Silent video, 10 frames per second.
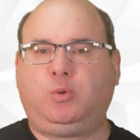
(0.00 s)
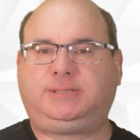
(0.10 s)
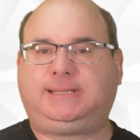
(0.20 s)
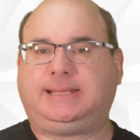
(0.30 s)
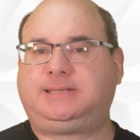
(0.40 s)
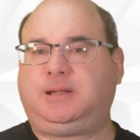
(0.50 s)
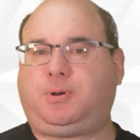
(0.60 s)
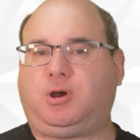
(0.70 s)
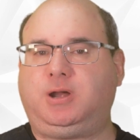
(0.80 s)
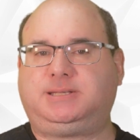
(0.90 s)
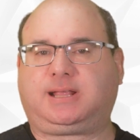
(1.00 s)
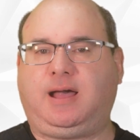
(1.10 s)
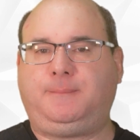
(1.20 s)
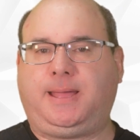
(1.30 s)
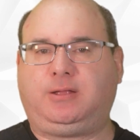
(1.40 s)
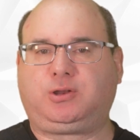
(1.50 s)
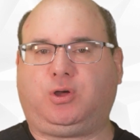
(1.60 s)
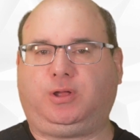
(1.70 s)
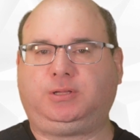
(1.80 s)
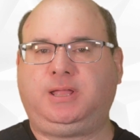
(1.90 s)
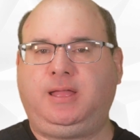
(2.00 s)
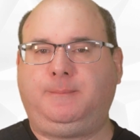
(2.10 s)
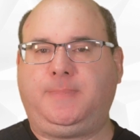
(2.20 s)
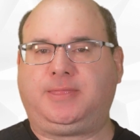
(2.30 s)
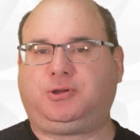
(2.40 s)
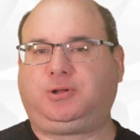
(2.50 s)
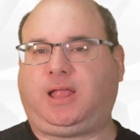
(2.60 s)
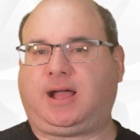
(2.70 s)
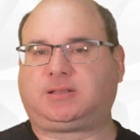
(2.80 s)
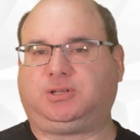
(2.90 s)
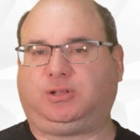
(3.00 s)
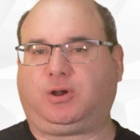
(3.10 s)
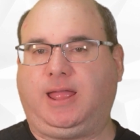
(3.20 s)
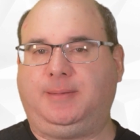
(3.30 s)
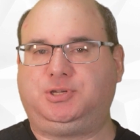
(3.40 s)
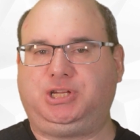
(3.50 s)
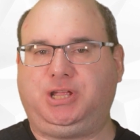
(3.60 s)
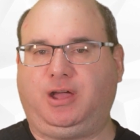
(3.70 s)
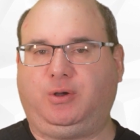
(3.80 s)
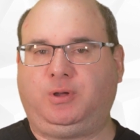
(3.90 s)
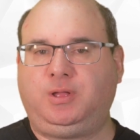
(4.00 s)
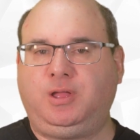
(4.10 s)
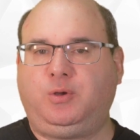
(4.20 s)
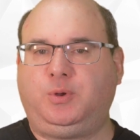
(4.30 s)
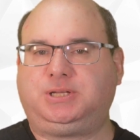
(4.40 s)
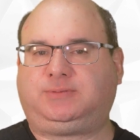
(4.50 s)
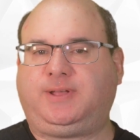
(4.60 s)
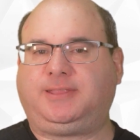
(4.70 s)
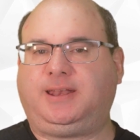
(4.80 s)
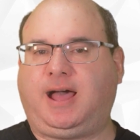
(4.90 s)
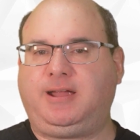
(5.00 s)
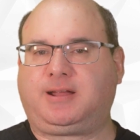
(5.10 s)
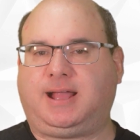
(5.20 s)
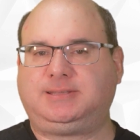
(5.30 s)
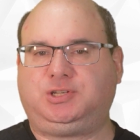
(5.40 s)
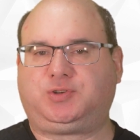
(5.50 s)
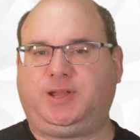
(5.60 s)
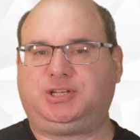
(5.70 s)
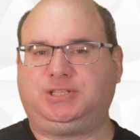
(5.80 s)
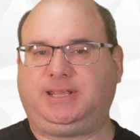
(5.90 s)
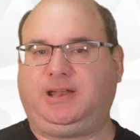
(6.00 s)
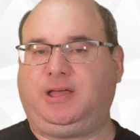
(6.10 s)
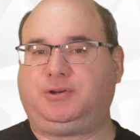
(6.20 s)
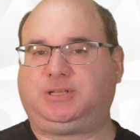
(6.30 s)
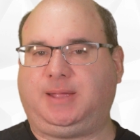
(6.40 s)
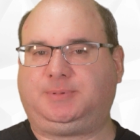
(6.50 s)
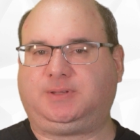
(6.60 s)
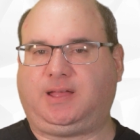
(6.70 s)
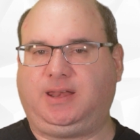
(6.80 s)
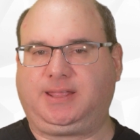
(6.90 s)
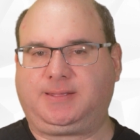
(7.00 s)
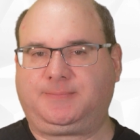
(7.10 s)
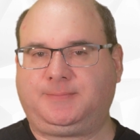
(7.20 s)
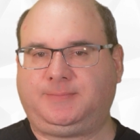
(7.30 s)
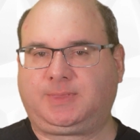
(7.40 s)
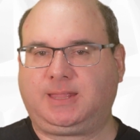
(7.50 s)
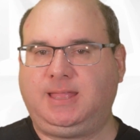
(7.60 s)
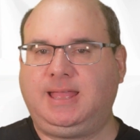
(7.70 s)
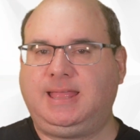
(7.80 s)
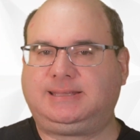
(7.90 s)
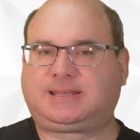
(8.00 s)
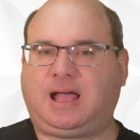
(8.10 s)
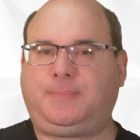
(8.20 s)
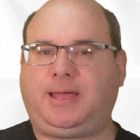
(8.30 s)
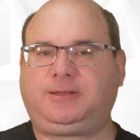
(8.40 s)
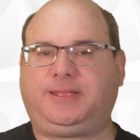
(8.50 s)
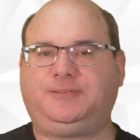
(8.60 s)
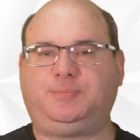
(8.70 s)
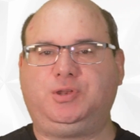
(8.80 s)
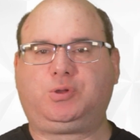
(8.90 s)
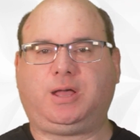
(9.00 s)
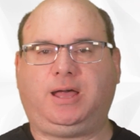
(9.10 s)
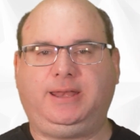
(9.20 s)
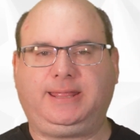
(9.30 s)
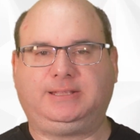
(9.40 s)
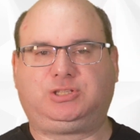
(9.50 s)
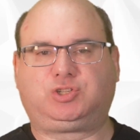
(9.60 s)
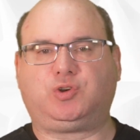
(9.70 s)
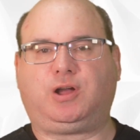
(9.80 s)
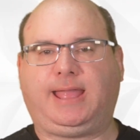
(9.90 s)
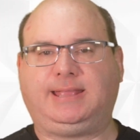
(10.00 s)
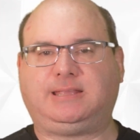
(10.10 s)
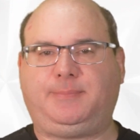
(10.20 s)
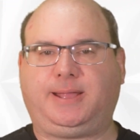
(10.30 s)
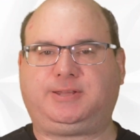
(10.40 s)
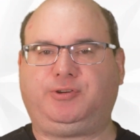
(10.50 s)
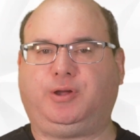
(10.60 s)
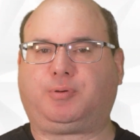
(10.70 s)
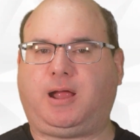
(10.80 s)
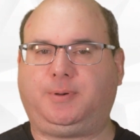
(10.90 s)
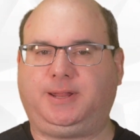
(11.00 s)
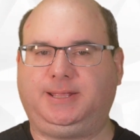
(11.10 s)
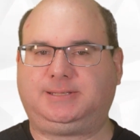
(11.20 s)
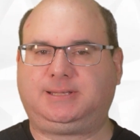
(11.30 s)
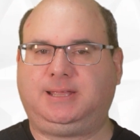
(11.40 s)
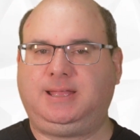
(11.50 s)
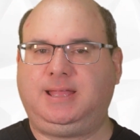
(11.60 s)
What sets it apart is a compound called methylglyoxal, or MGO, which is found in higher concentrations than in other types of honey. This compound gives Manuka honey its strong antibacterial properties.